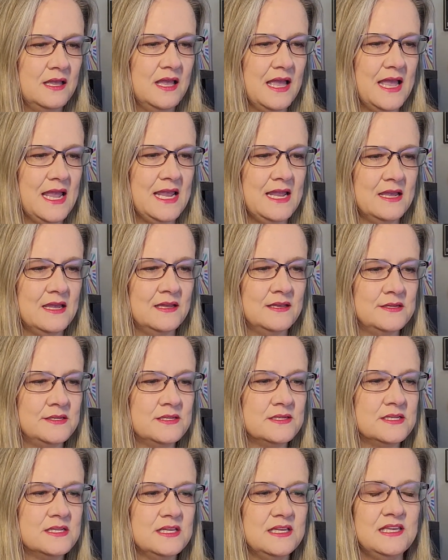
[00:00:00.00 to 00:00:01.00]
and
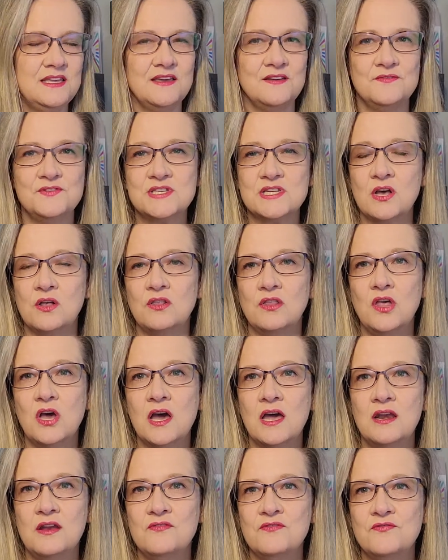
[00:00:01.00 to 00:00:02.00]
gives a
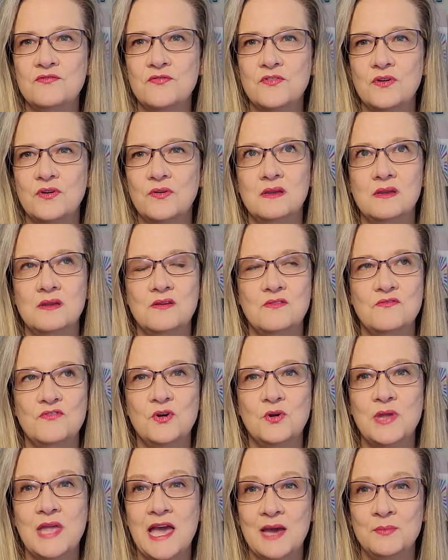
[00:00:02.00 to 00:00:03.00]
lot of
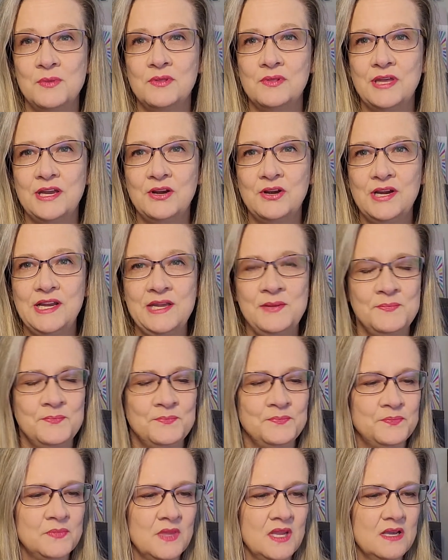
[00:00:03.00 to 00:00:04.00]
vocabulary.
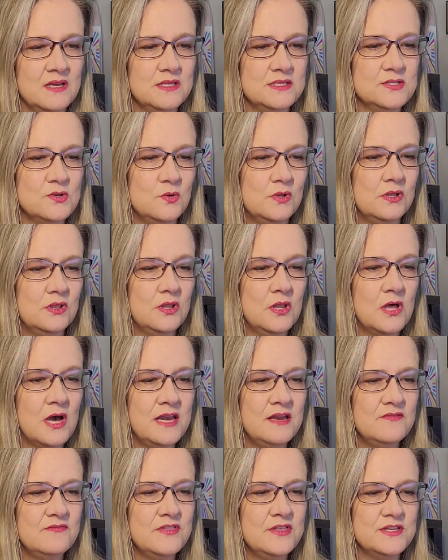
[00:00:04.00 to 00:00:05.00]
So a lot
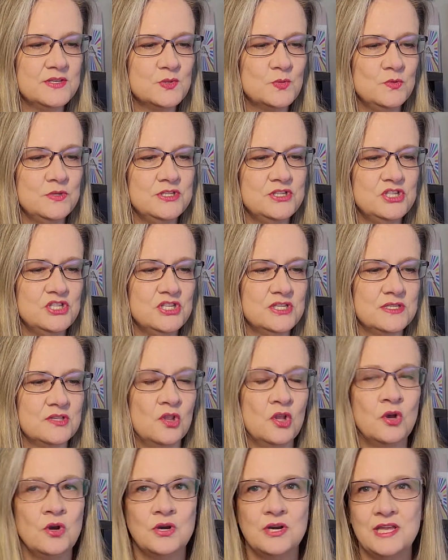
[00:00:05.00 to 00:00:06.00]
of this was just
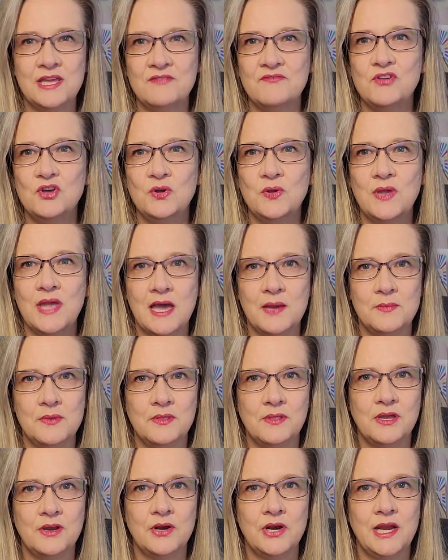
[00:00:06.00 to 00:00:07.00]
learning
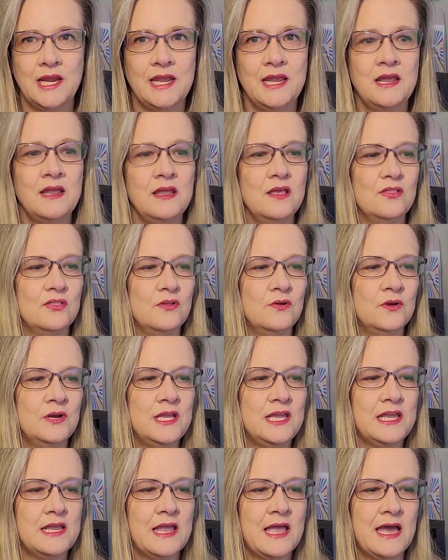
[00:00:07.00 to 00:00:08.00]
vocabulary,
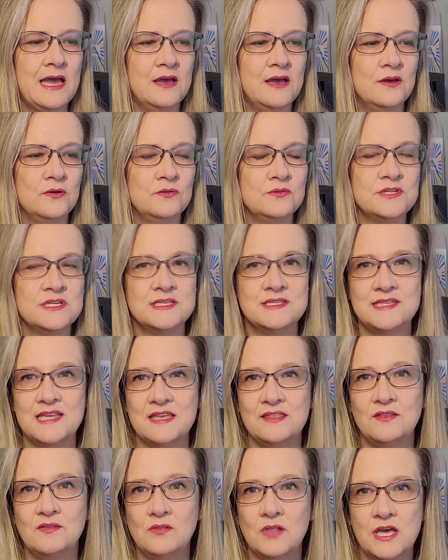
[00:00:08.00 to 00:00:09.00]
learning how to say
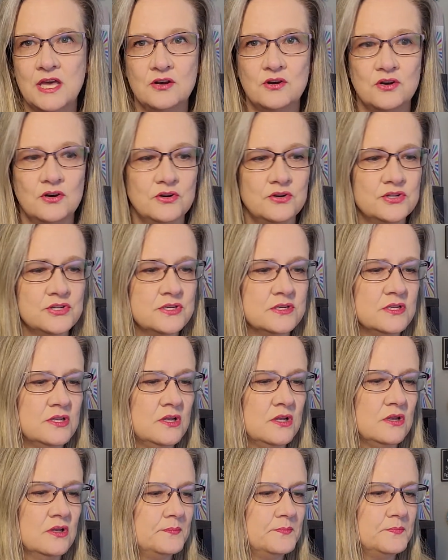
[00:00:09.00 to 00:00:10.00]
the letters,
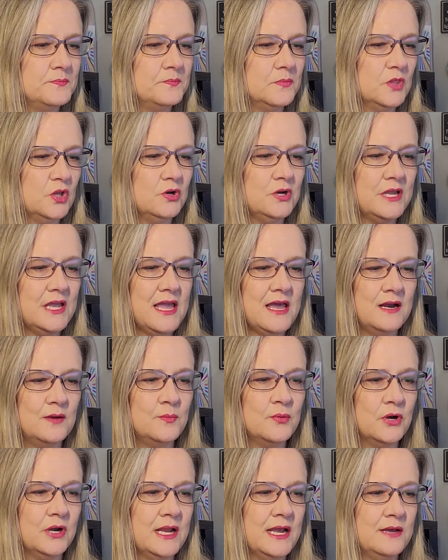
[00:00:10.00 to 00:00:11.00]
learning how to
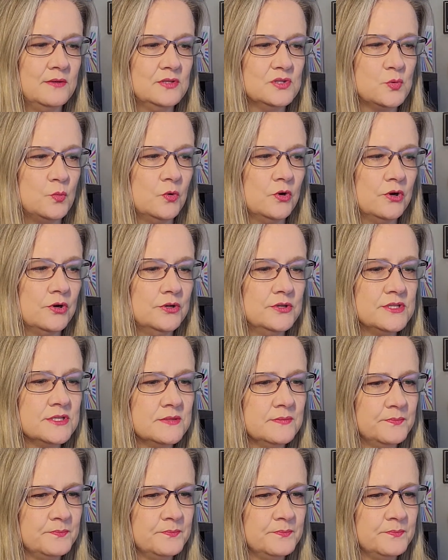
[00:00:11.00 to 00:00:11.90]
pronounce words.